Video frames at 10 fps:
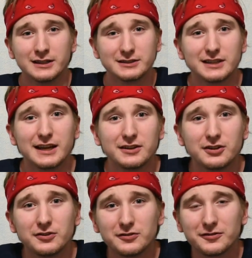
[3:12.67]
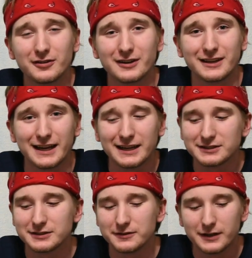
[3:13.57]
Stay tuned for the
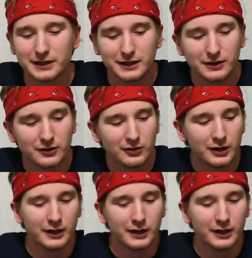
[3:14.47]
next video.